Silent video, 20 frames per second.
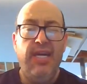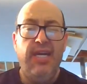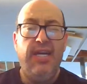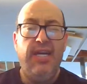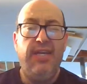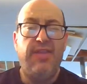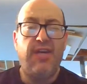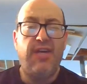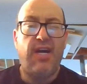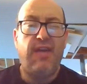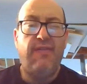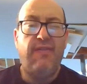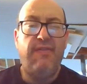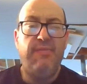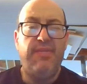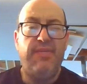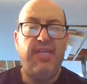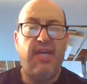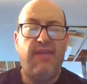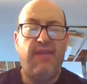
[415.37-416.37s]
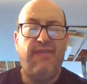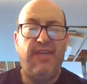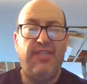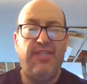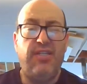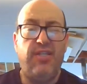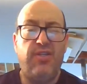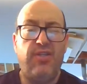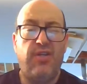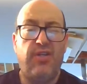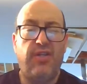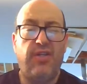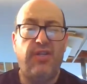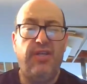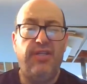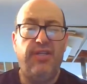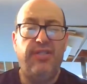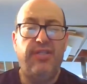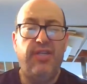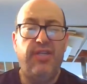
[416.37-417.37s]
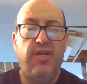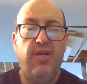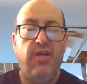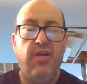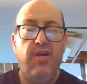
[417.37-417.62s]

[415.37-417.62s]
He thought of himself as a journalist.